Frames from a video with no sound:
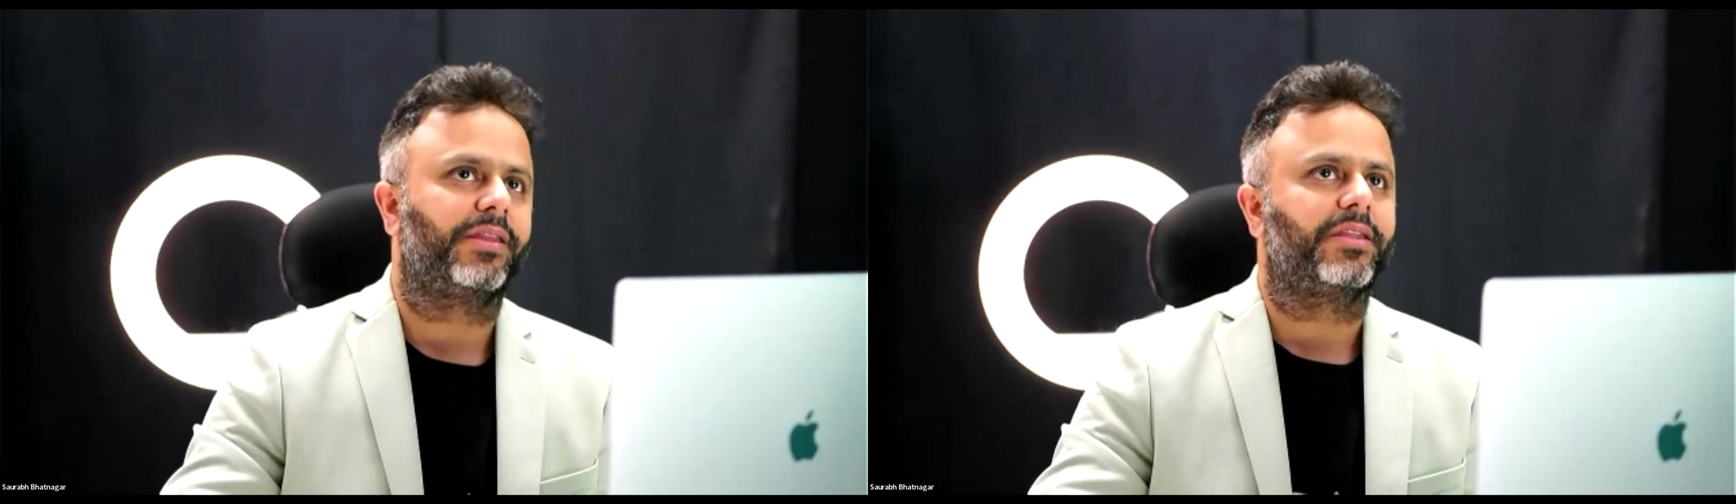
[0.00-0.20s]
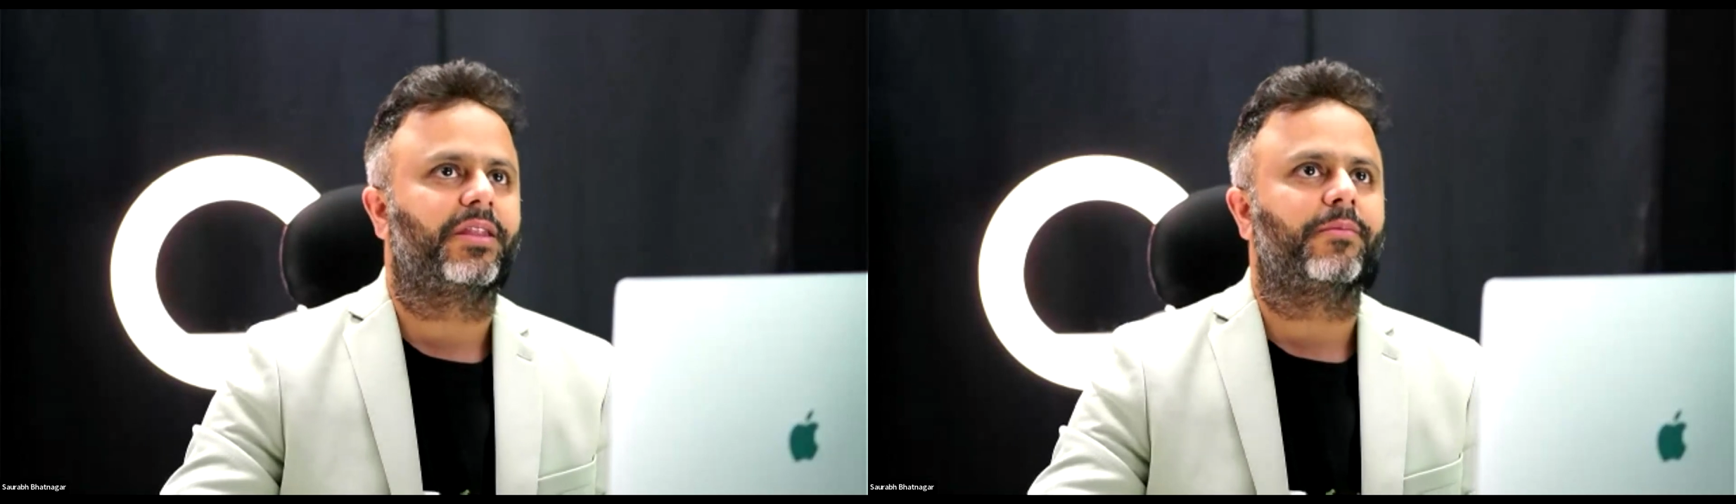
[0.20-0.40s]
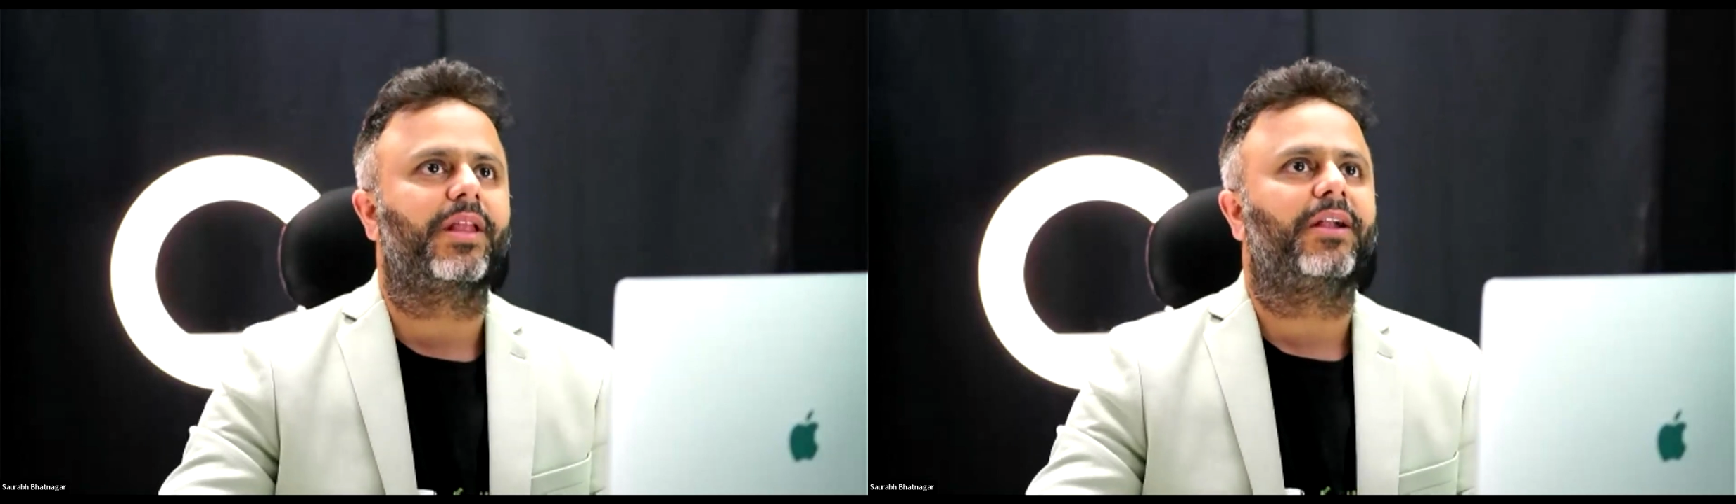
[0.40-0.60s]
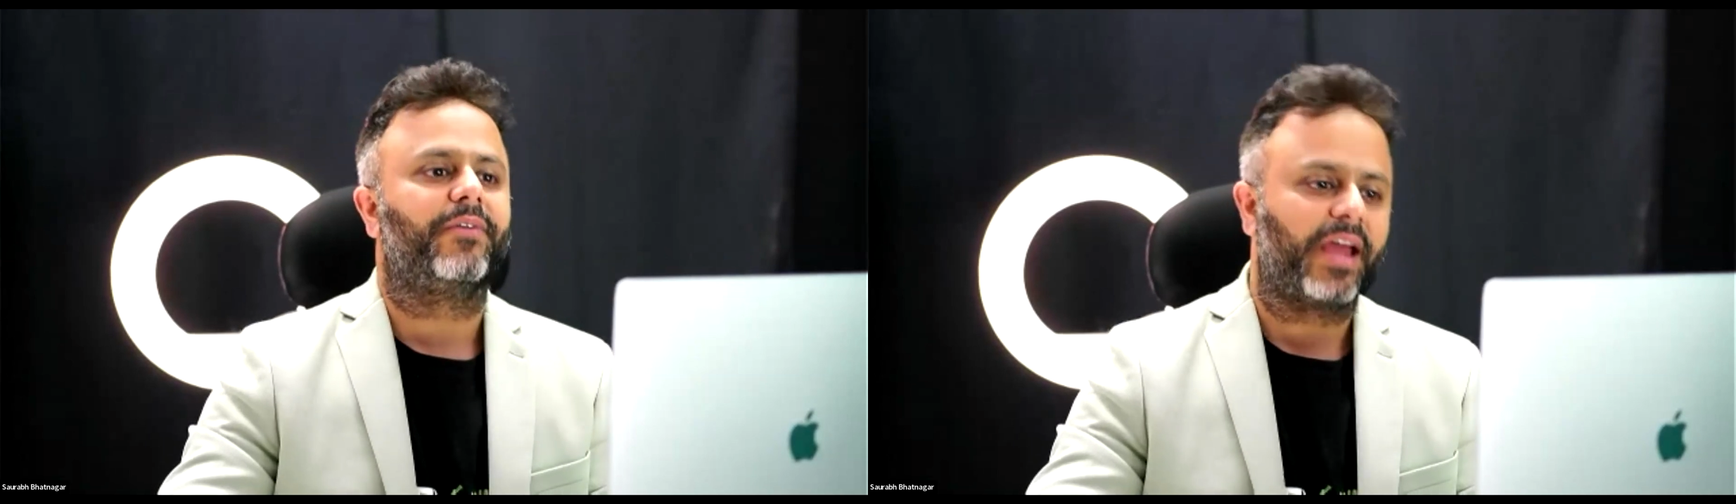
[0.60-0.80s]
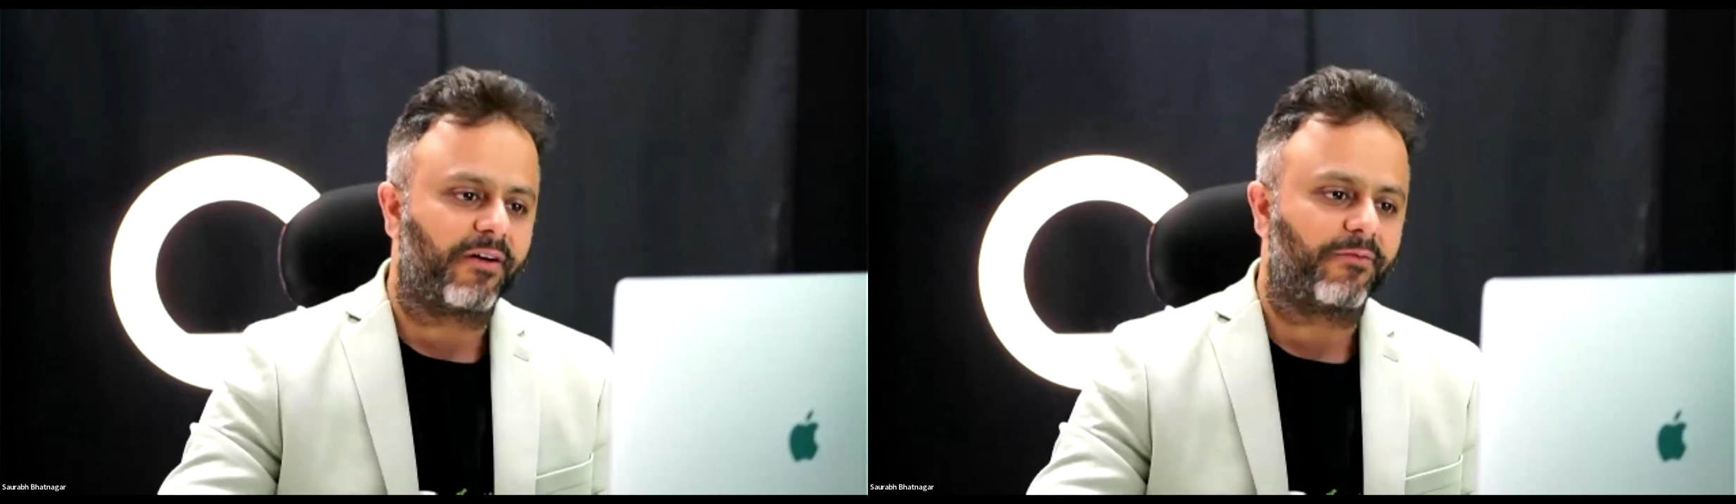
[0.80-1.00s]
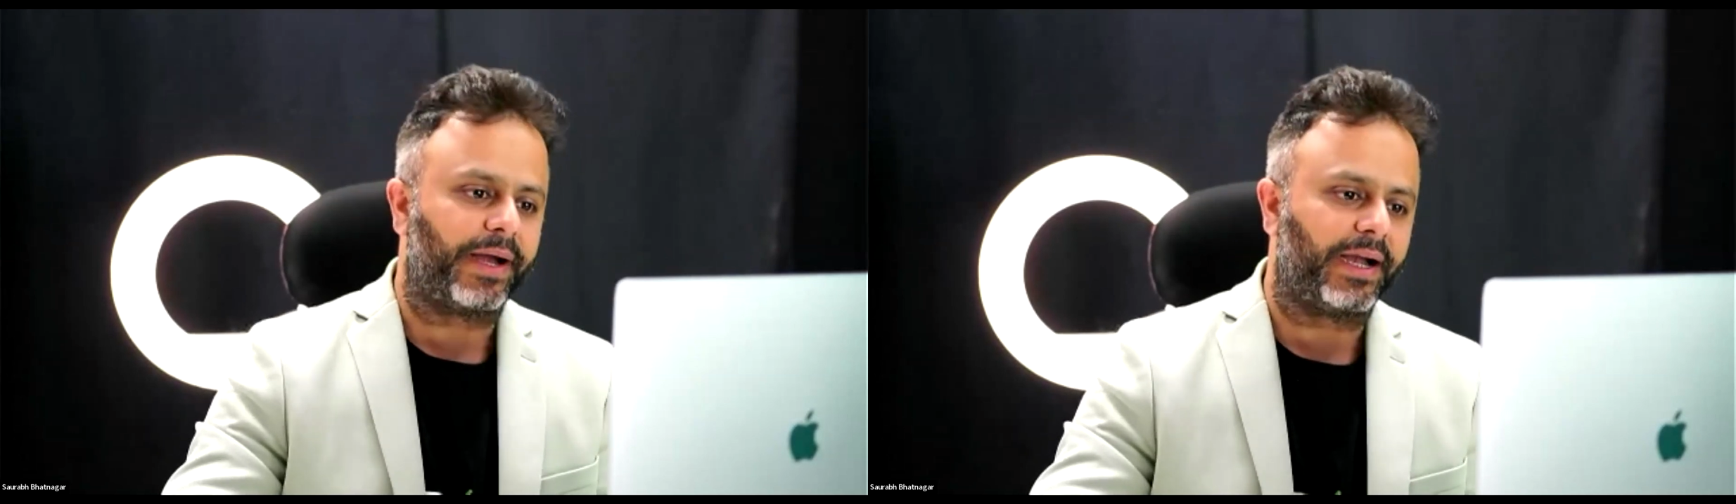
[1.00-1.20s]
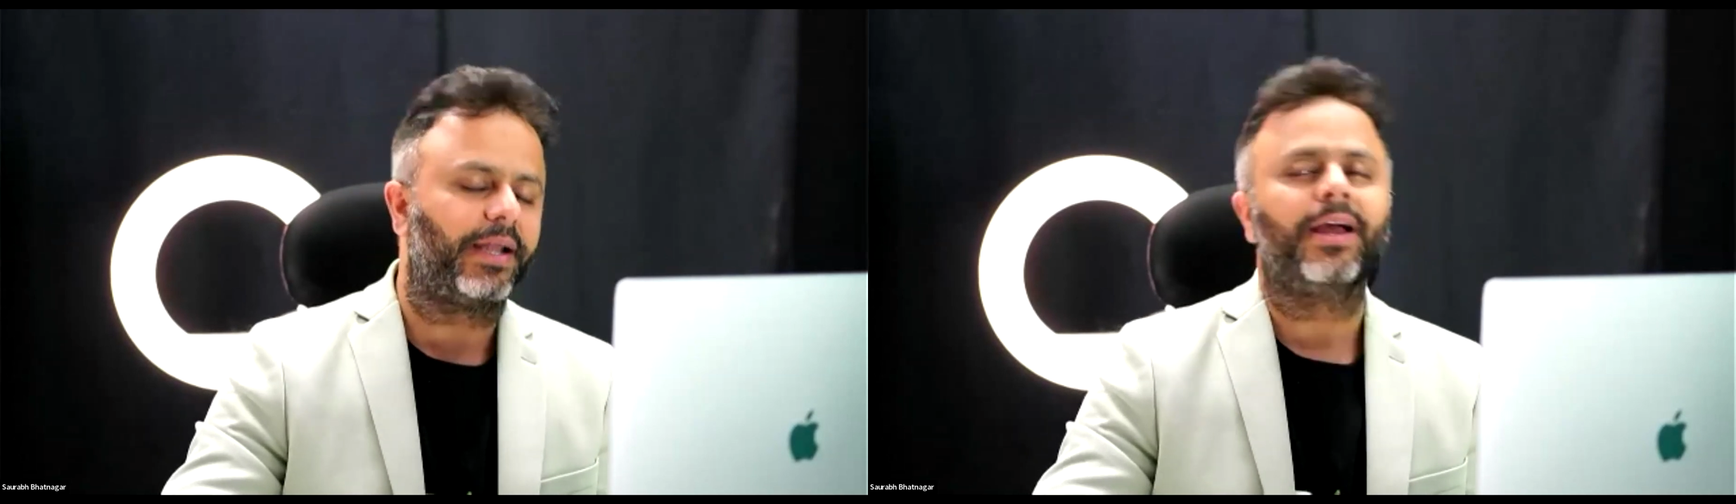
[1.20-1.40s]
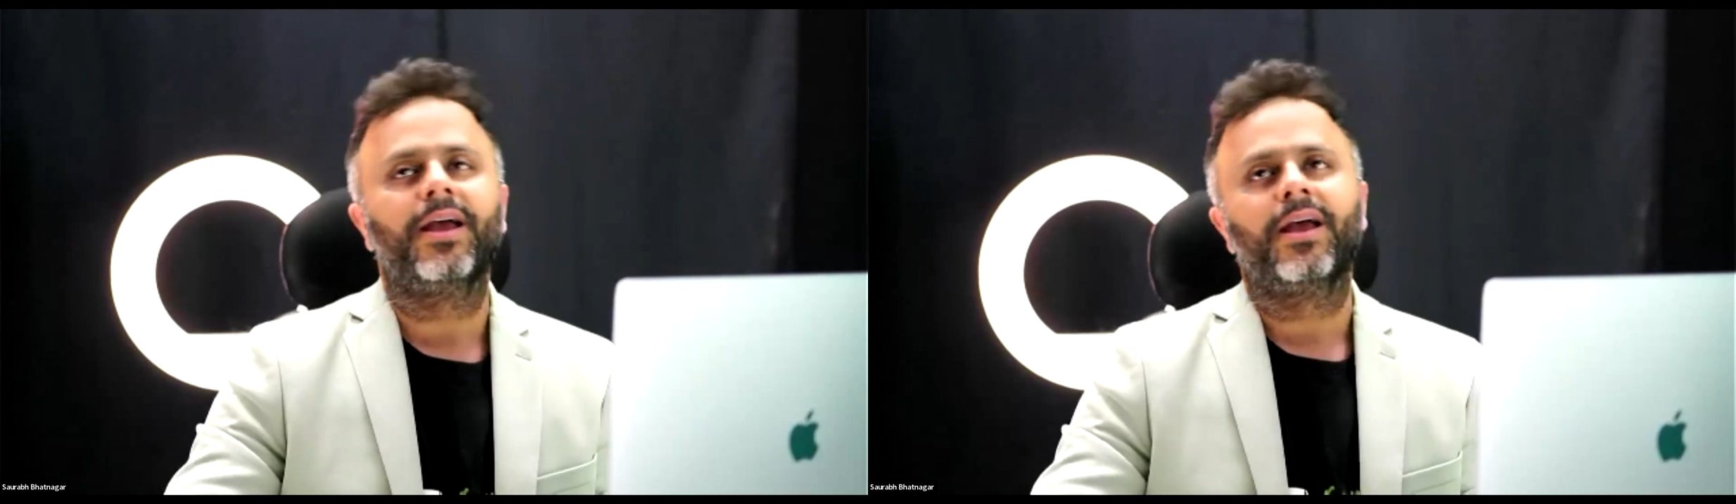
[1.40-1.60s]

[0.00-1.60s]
the systems that we have built,